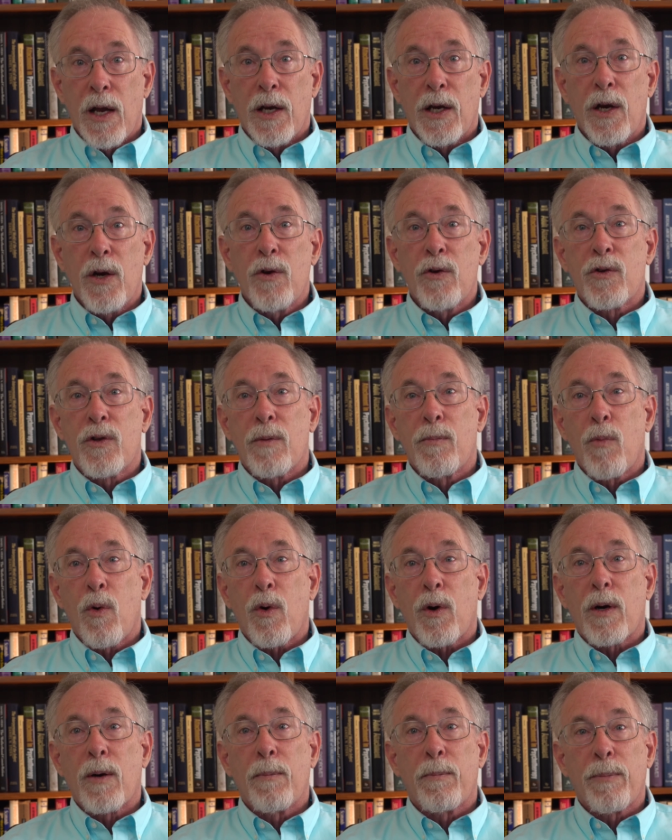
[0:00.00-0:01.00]
use the
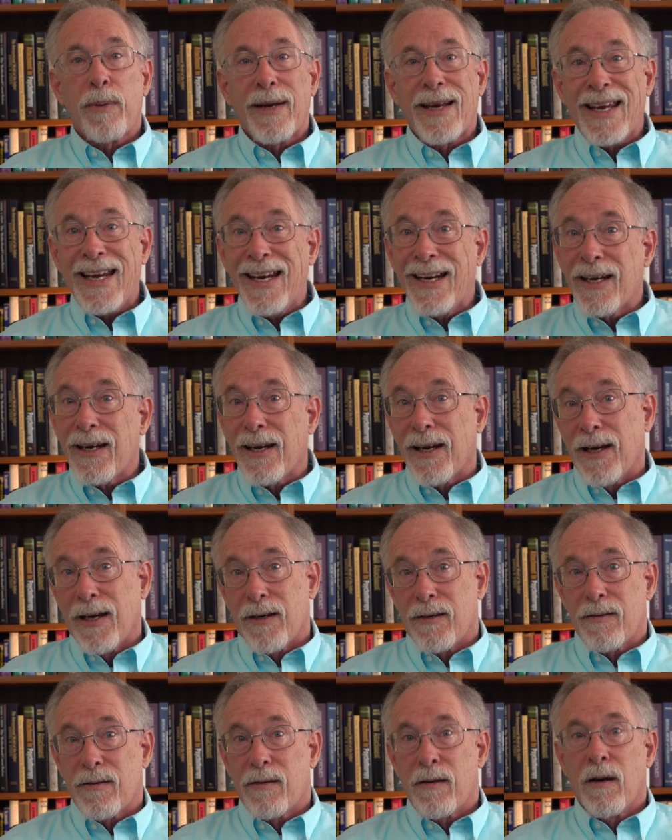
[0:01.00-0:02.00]
more complete
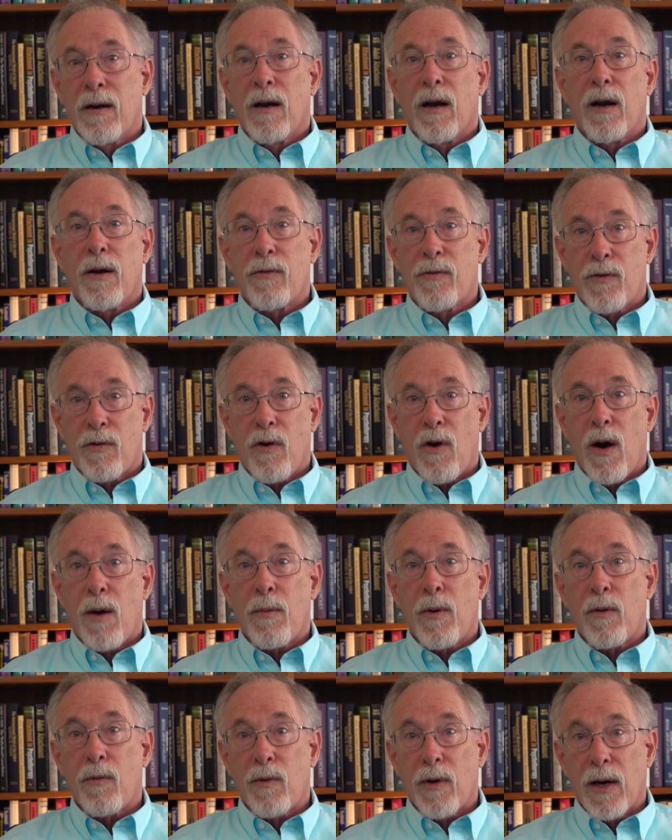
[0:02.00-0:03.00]
list of
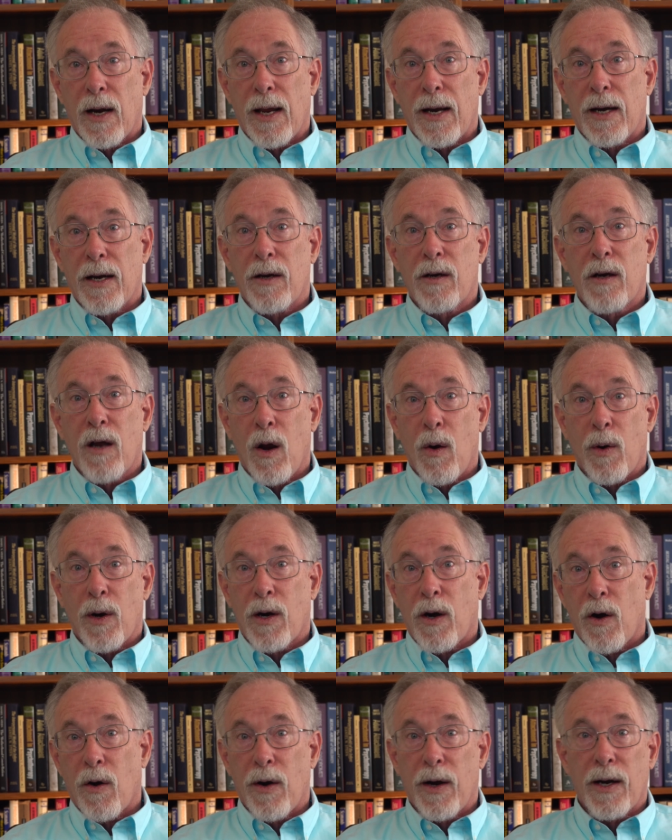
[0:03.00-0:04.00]
trauma-related
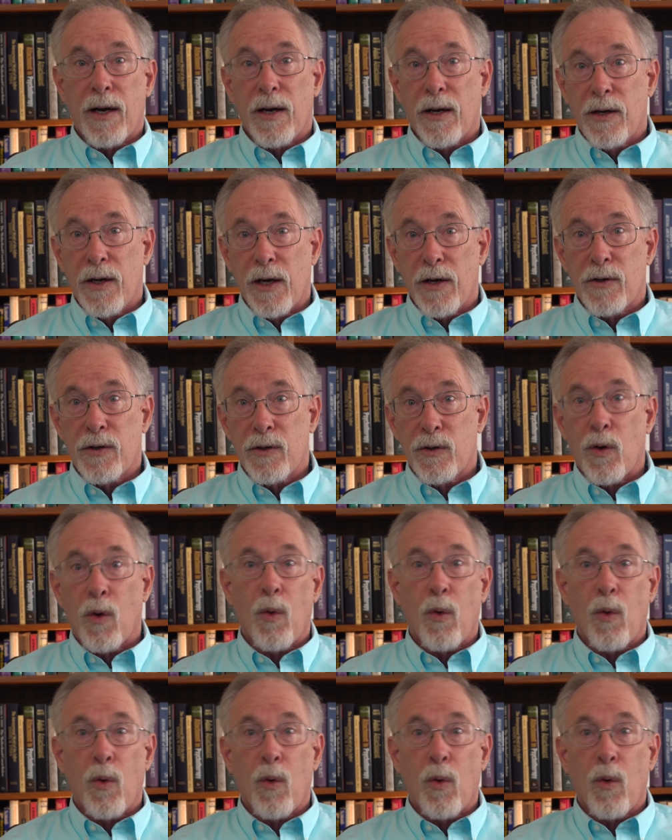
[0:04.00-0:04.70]
co-occurring conditions,